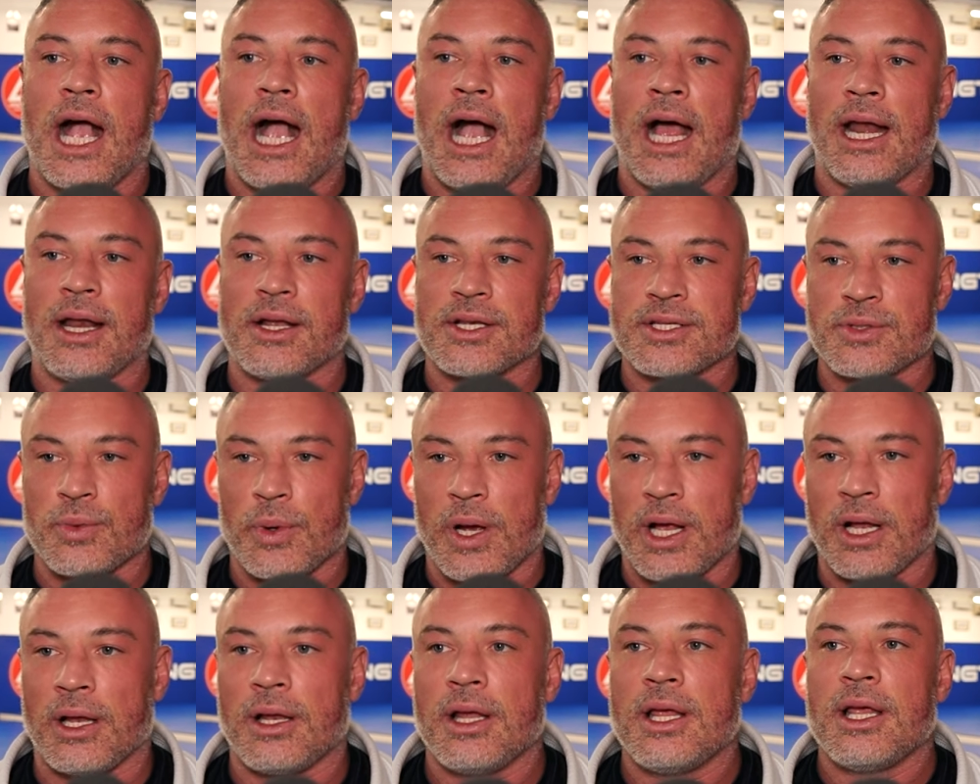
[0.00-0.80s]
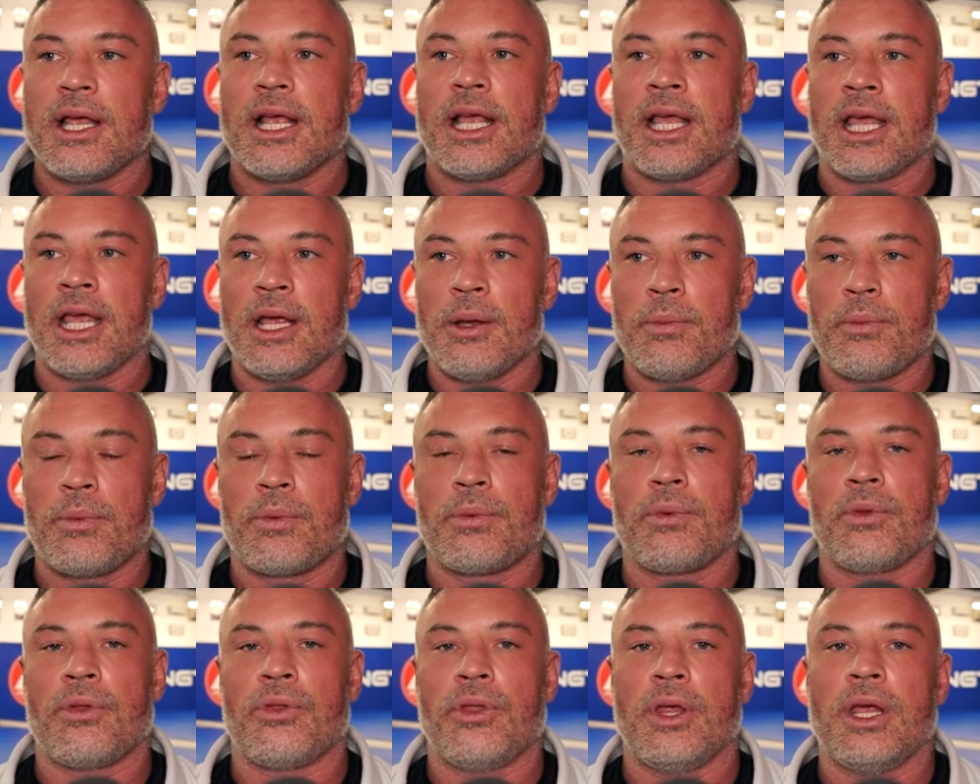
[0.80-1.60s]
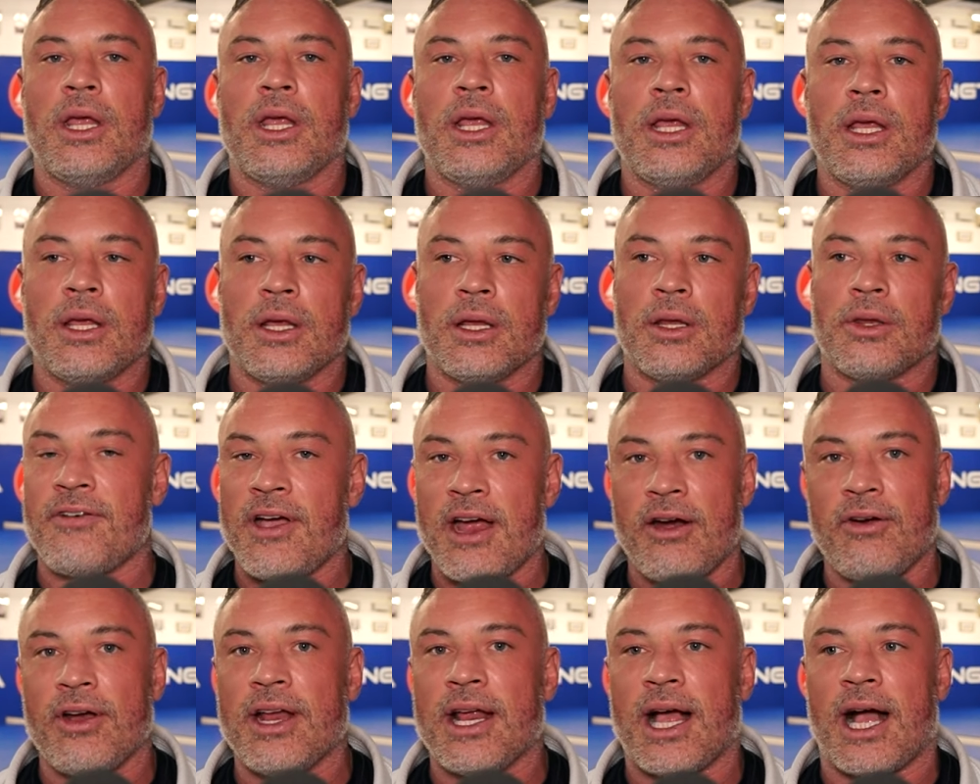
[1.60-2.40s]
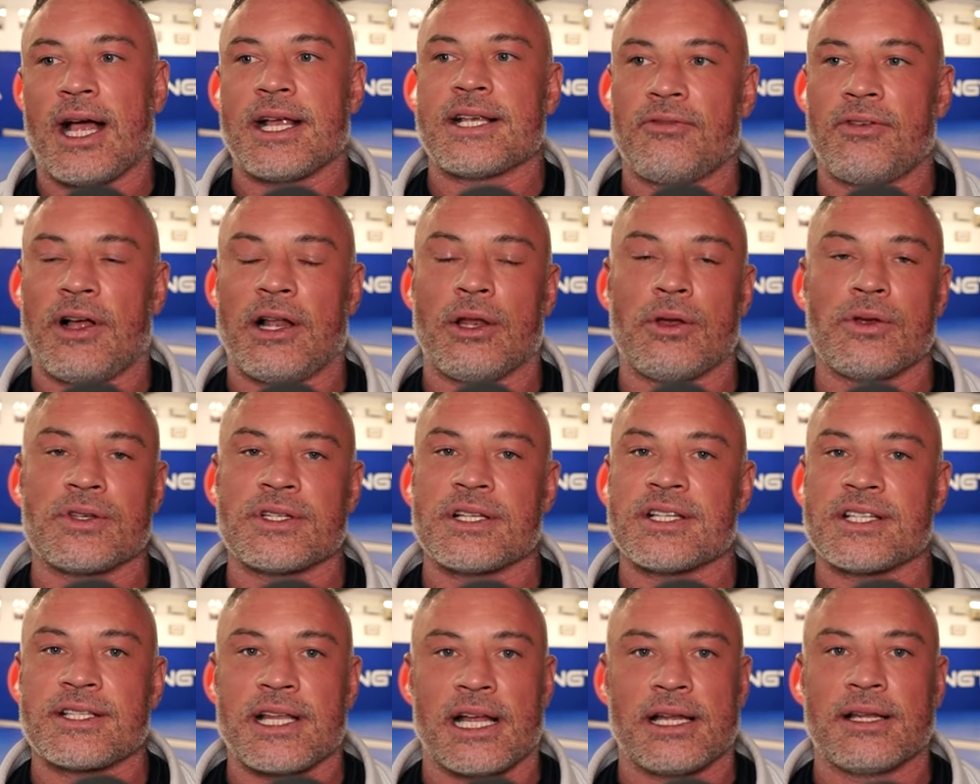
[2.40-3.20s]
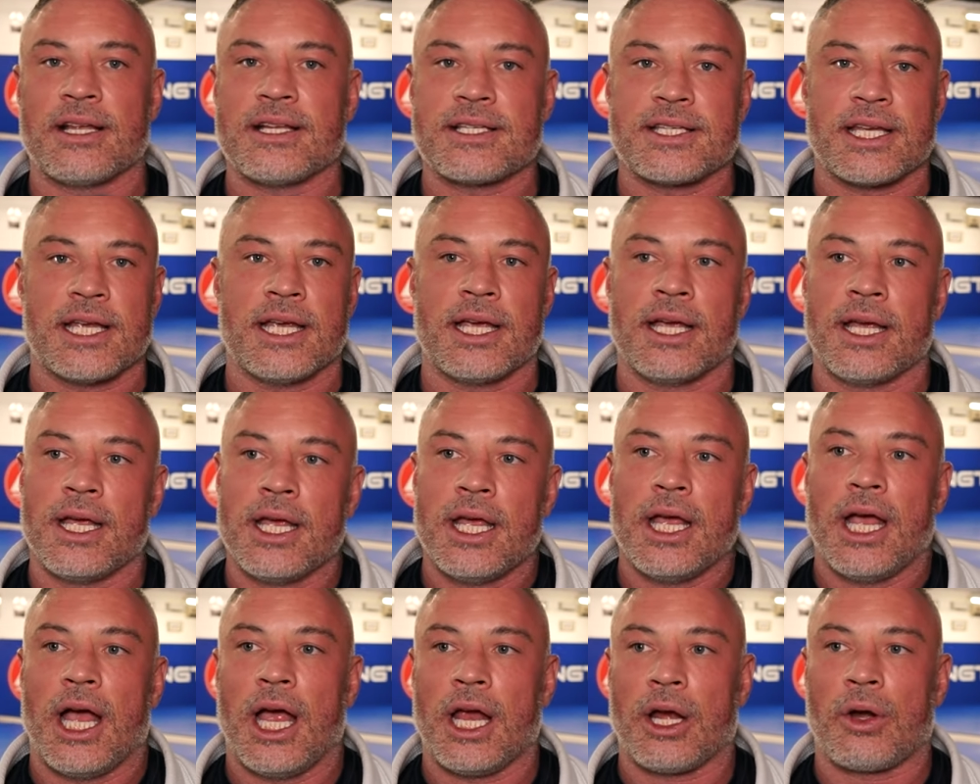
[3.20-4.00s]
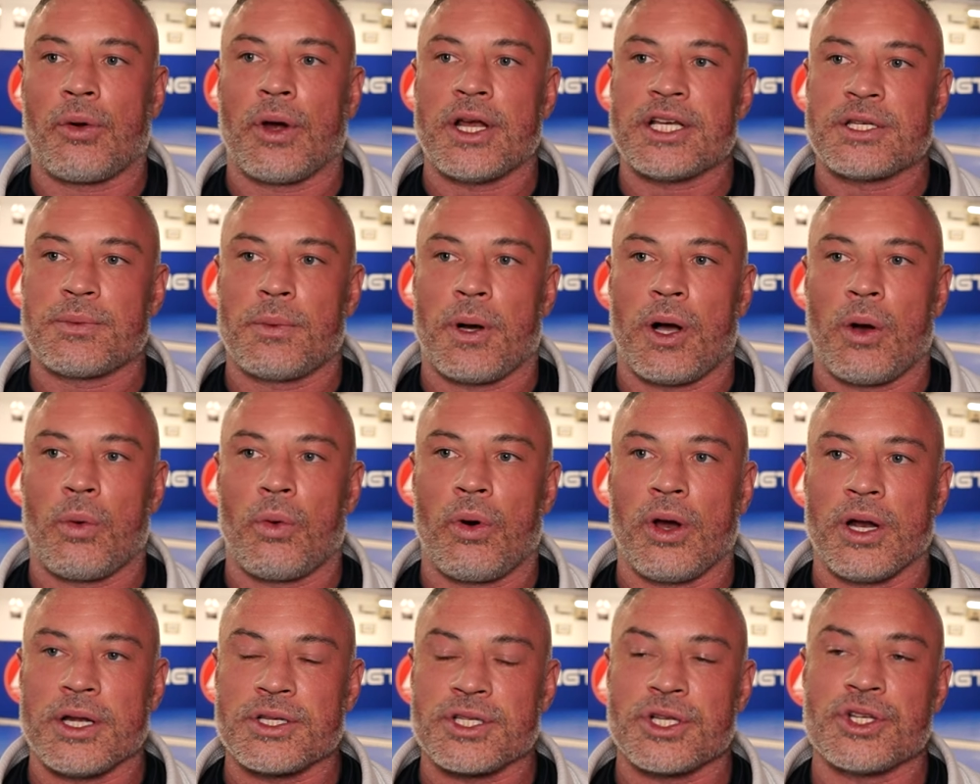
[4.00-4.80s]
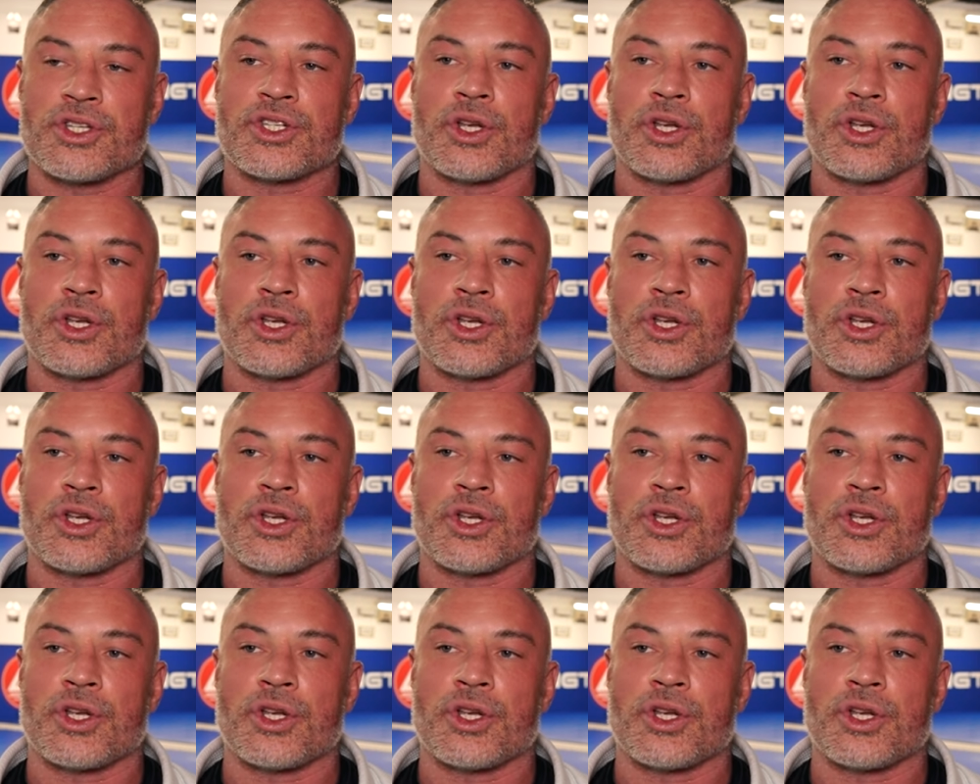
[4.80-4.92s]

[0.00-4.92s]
and as well keep the very high values and standards here at Gracie Barra Warrington.